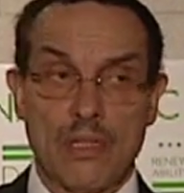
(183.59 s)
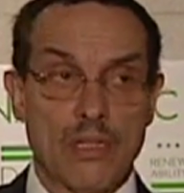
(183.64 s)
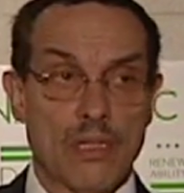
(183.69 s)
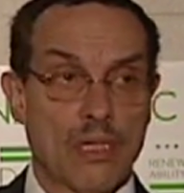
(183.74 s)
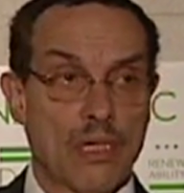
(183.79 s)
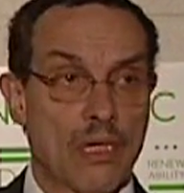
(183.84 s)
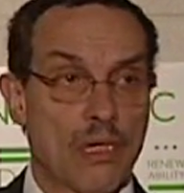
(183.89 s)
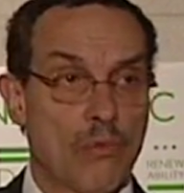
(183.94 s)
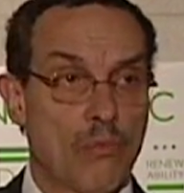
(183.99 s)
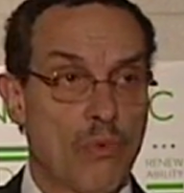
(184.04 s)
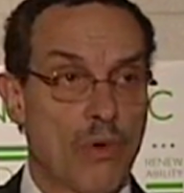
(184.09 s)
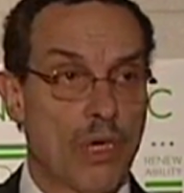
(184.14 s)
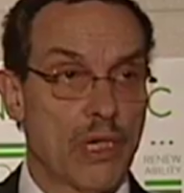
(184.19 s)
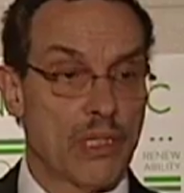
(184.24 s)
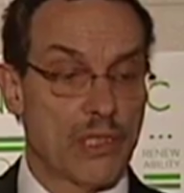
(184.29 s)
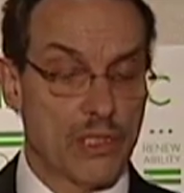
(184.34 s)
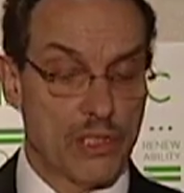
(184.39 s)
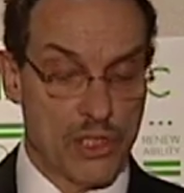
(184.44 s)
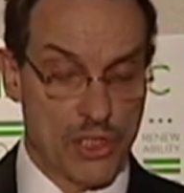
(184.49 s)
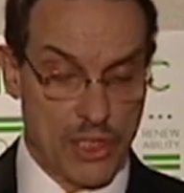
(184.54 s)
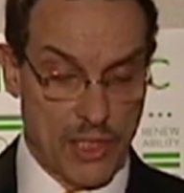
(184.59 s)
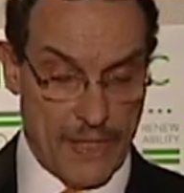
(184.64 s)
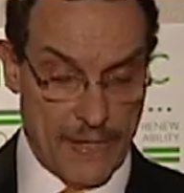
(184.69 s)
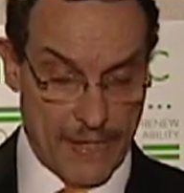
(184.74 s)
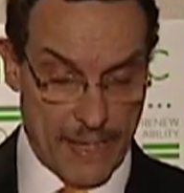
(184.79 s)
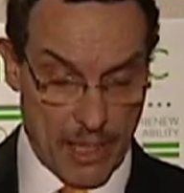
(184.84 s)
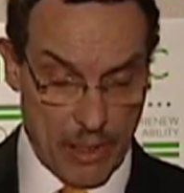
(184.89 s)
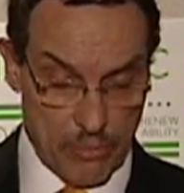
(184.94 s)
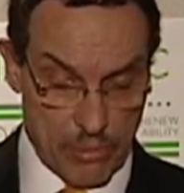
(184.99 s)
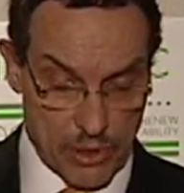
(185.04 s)
One is
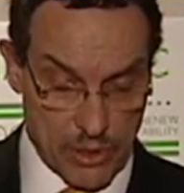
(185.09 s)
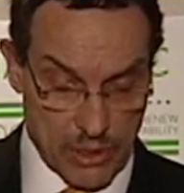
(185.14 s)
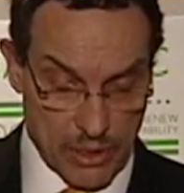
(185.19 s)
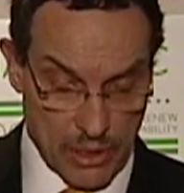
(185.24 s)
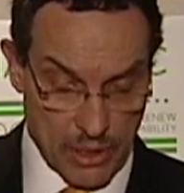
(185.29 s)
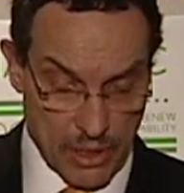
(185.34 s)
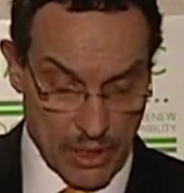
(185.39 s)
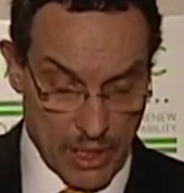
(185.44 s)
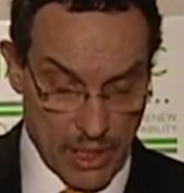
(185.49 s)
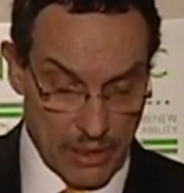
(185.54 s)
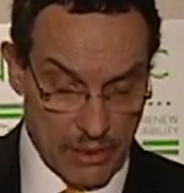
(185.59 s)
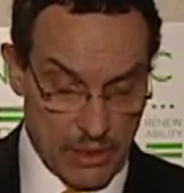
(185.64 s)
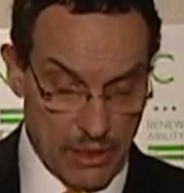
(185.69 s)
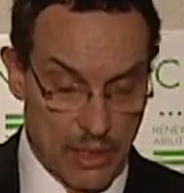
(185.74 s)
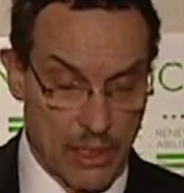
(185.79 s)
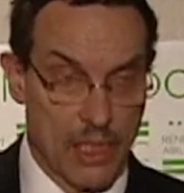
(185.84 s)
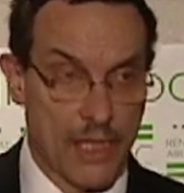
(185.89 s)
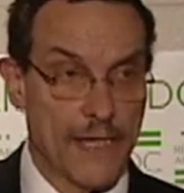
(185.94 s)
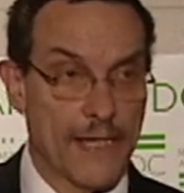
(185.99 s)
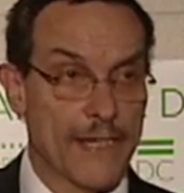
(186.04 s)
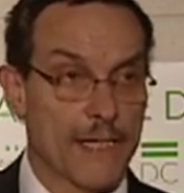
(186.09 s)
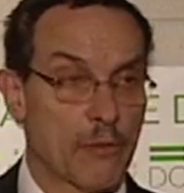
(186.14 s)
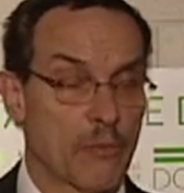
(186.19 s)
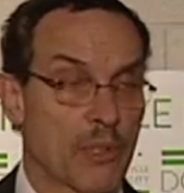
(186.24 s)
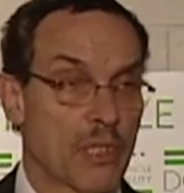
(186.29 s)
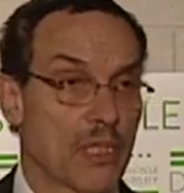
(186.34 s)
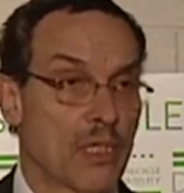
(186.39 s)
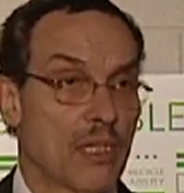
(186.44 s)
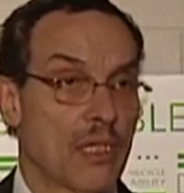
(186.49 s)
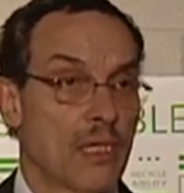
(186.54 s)
jobs and the
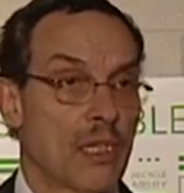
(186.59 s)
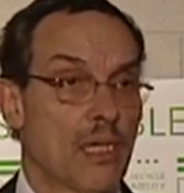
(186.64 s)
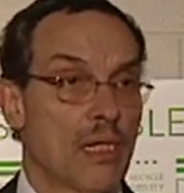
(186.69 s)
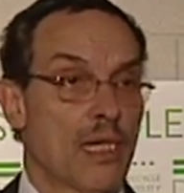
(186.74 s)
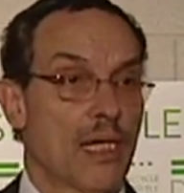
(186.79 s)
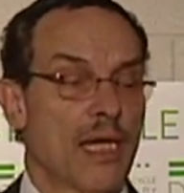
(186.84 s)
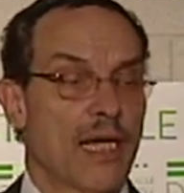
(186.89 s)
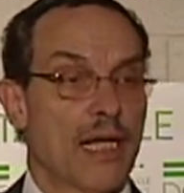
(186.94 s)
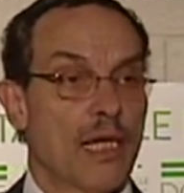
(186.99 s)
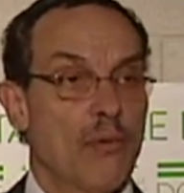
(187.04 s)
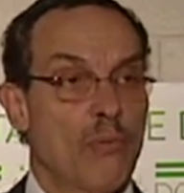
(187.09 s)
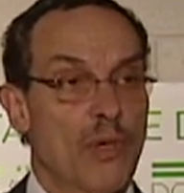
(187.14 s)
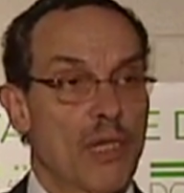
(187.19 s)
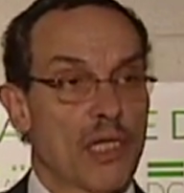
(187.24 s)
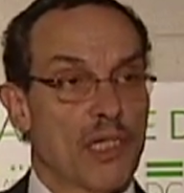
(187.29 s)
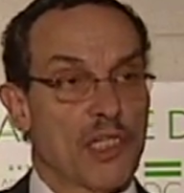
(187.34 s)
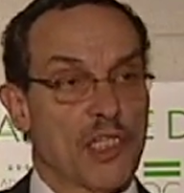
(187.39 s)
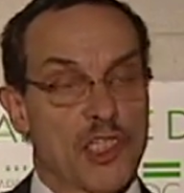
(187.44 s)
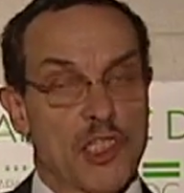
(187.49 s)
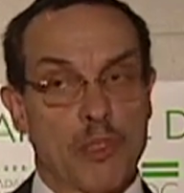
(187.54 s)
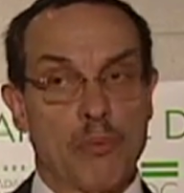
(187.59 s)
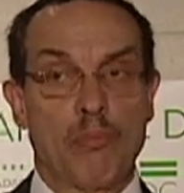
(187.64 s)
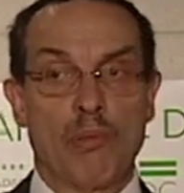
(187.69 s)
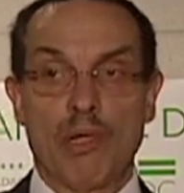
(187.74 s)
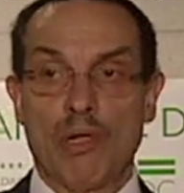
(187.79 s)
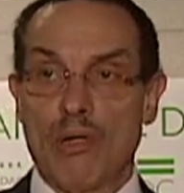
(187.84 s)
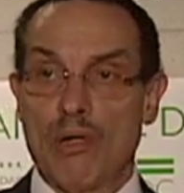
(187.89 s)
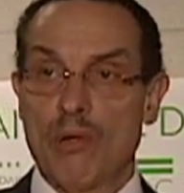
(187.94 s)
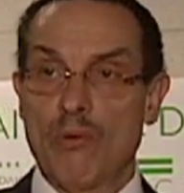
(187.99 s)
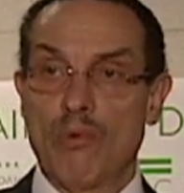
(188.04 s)
economy. And I want to
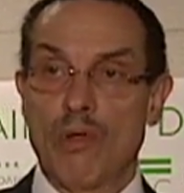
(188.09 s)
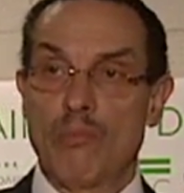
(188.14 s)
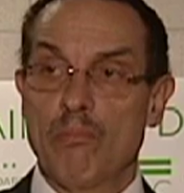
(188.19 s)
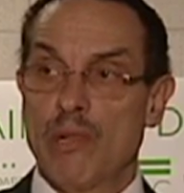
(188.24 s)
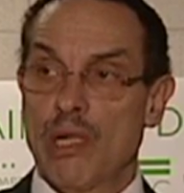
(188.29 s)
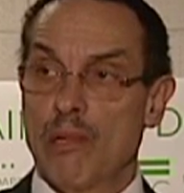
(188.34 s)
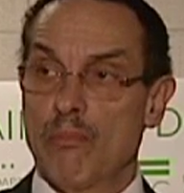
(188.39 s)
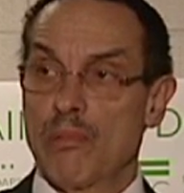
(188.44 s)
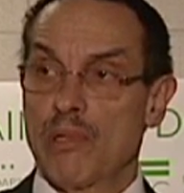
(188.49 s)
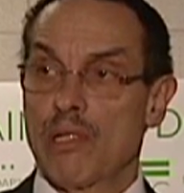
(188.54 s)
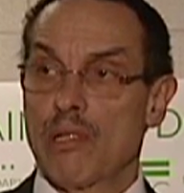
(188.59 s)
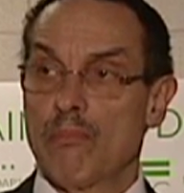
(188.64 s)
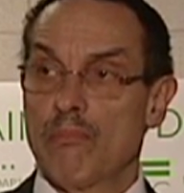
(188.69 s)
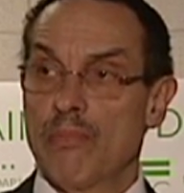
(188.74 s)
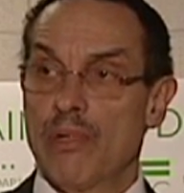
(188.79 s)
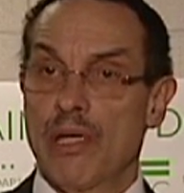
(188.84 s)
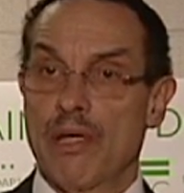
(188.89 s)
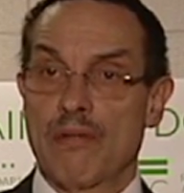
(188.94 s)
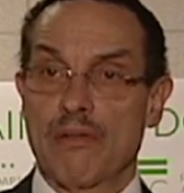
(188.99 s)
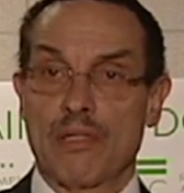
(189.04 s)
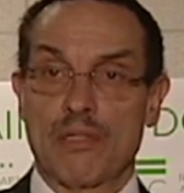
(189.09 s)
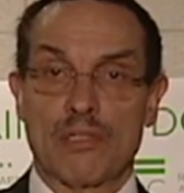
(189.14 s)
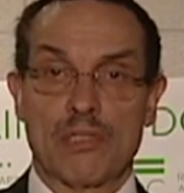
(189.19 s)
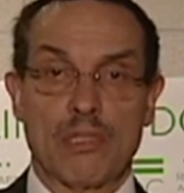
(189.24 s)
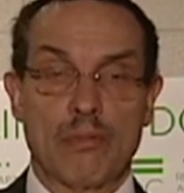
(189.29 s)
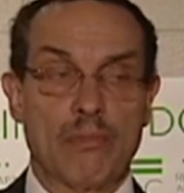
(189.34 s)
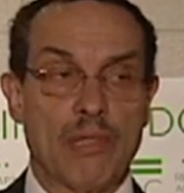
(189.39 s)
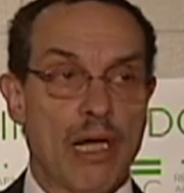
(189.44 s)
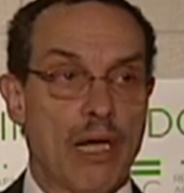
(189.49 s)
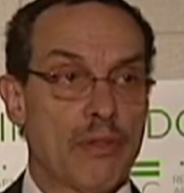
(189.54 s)
dispel what may be a myth, that
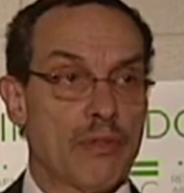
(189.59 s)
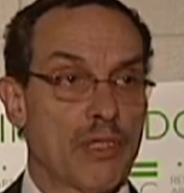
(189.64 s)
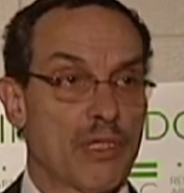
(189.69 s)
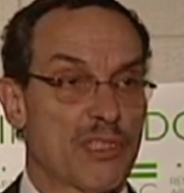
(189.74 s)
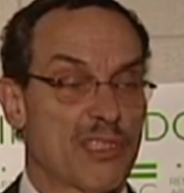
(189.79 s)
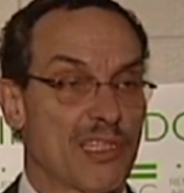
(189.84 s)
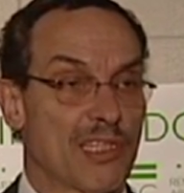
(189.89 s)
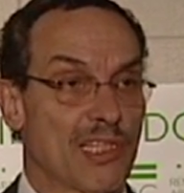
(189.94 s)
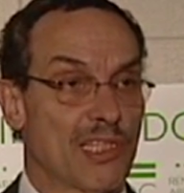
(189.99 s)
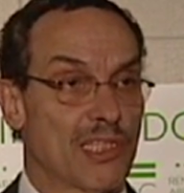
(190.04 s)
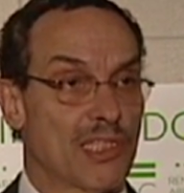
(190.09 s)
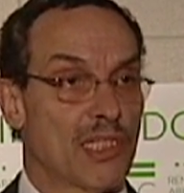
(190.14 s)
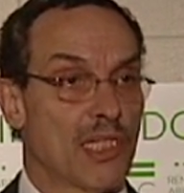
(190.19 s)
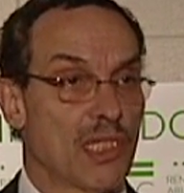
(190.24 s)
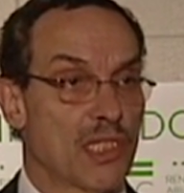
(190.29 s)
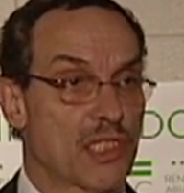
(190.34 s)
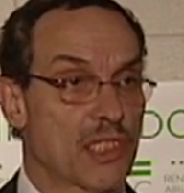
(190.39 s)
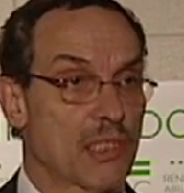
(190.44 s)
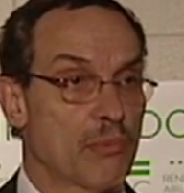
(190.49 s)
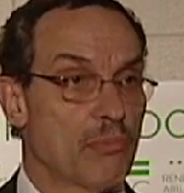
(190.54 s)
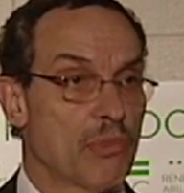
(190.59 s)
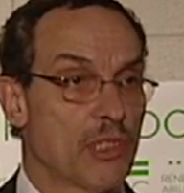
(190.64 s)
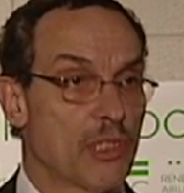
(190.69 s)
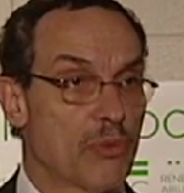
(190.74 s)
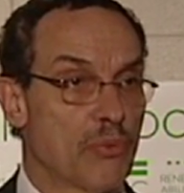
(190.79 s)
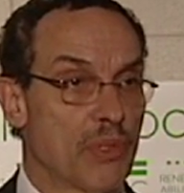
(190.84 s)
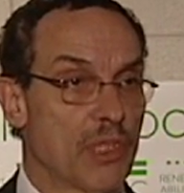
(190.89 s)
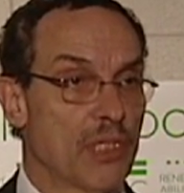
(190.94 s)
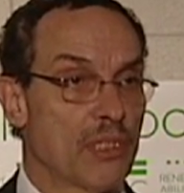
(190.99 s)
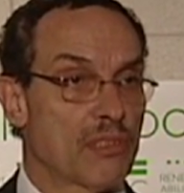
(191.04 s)
somehow there's a distinction
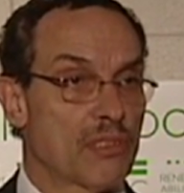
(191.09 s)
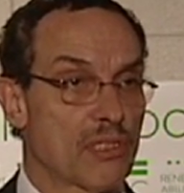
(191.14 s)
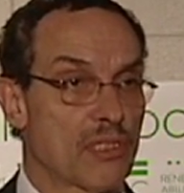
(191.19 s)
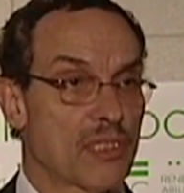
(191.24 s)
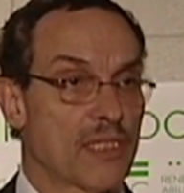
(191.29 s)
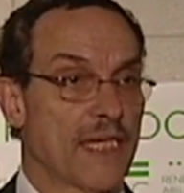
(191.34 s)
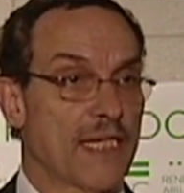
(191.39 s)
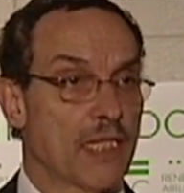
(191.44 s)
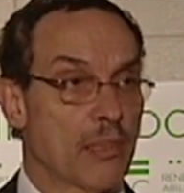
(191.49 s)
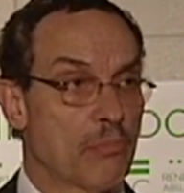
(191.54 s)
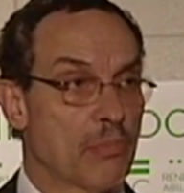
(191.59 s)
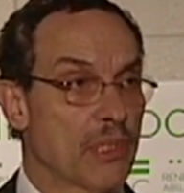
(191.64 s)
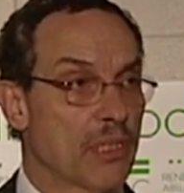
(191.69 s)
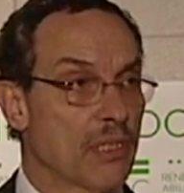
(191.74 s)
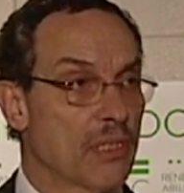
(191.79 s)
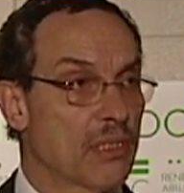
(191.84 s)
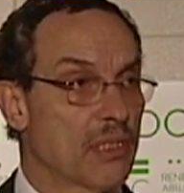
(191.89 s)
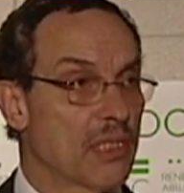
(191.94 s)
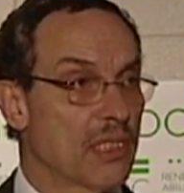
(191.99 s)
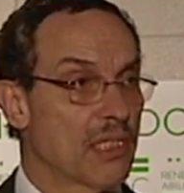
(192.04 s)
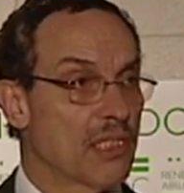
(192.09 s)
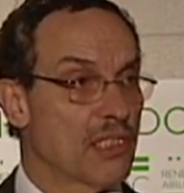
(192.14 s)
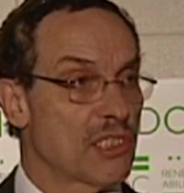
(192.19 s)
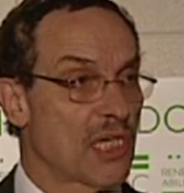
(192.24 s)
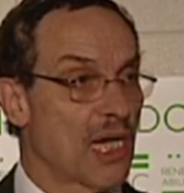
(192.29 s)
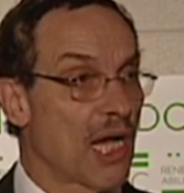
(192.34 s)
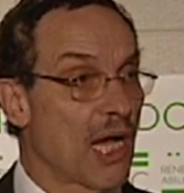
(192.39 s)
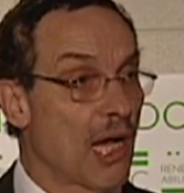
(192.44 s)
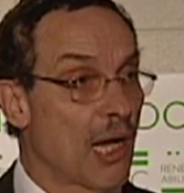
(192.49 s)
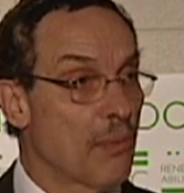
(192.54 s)
between sustainability and
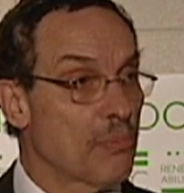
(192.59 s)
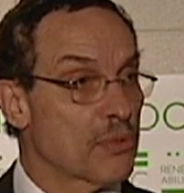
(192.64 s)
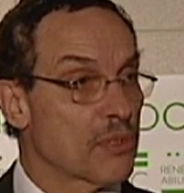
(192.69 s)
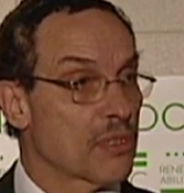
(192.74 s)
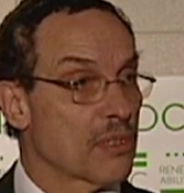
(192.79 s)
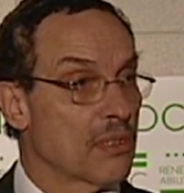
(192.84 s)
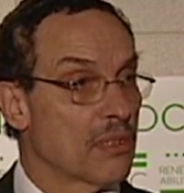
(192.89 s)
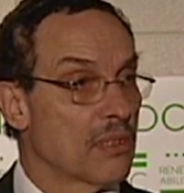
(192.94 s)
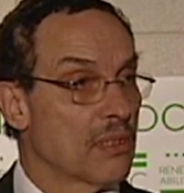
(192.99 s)
jobs.